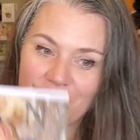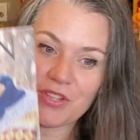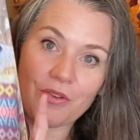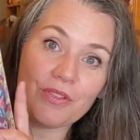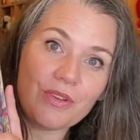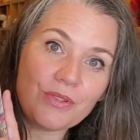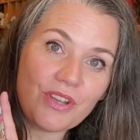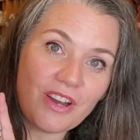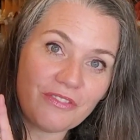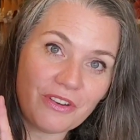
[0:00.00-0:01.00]
So those
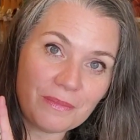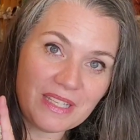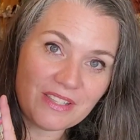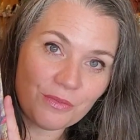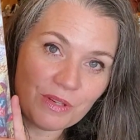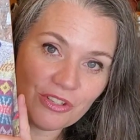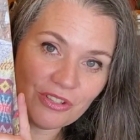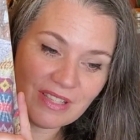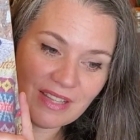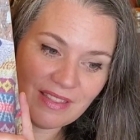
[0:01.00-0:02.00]
are from Lisa
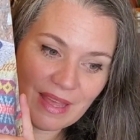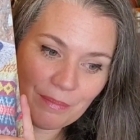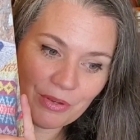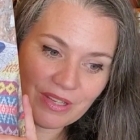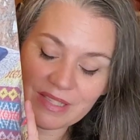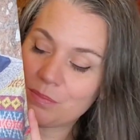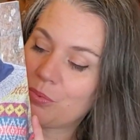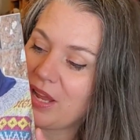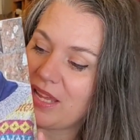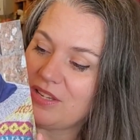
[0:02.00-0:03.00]
Richardson. That book is
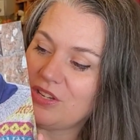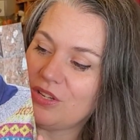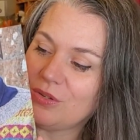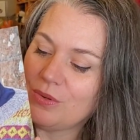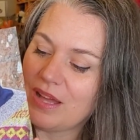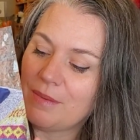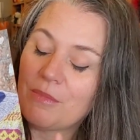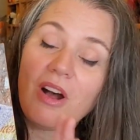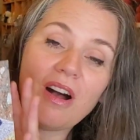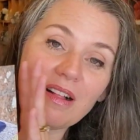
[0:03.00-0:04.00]
brand new.
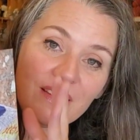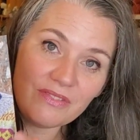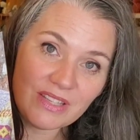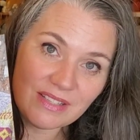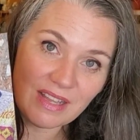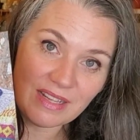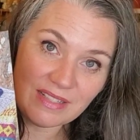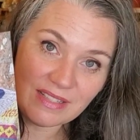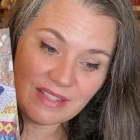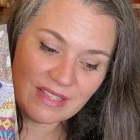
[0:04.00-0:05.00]
All of the
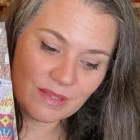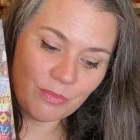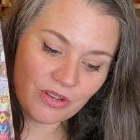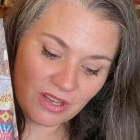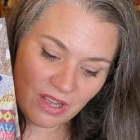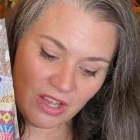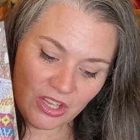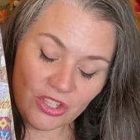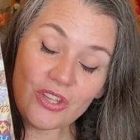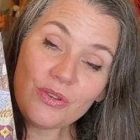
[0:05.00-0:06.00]
designs in this book
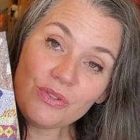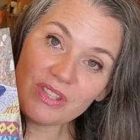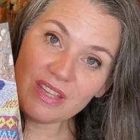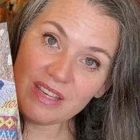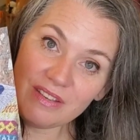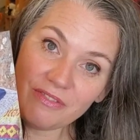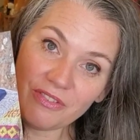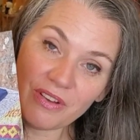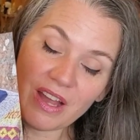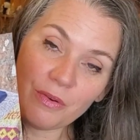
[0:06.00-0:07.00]
use the
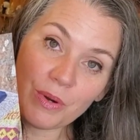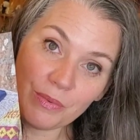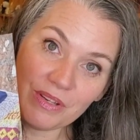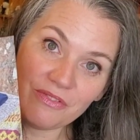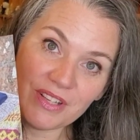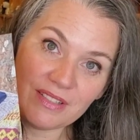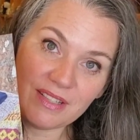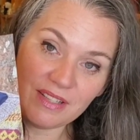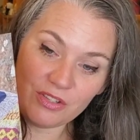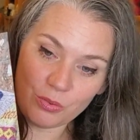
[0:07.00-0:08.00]
Rowan
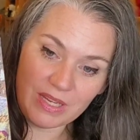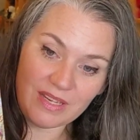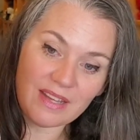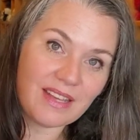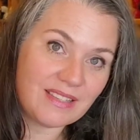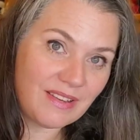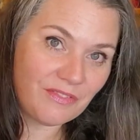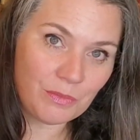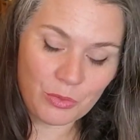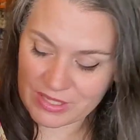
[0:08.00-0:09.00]
Felted Tweed.
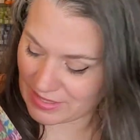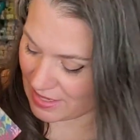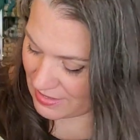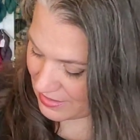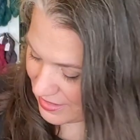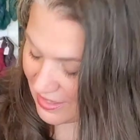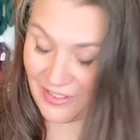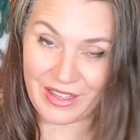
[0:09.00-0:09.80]
Several more designs in there.